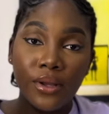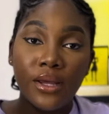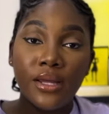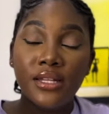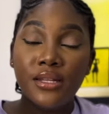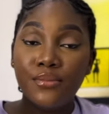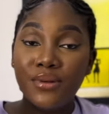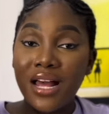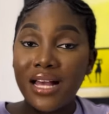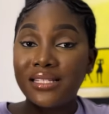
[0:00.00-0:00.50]
If
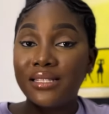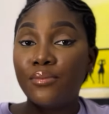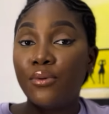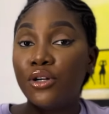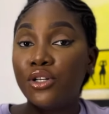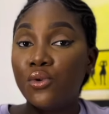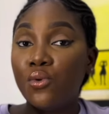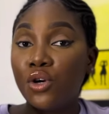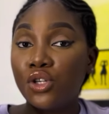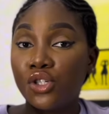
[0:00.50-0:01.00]
that's the body
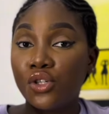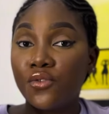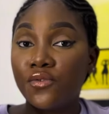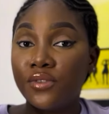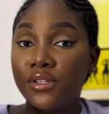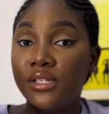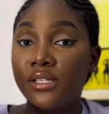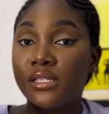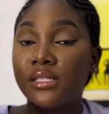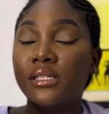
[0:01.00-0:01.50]
wash of
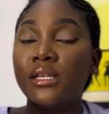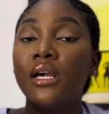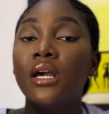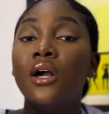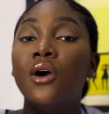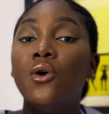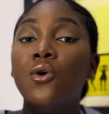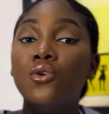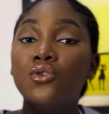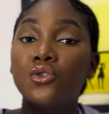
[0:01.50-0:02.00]
this,
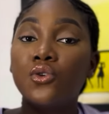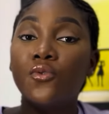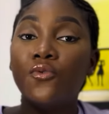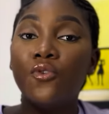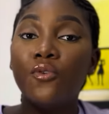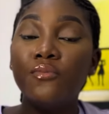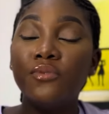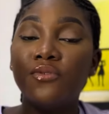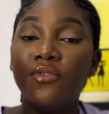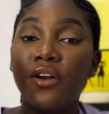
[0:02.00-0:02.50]
also
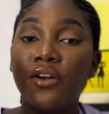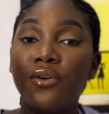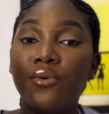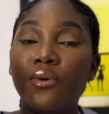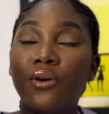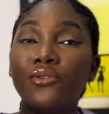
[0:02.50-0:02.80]
foams very well.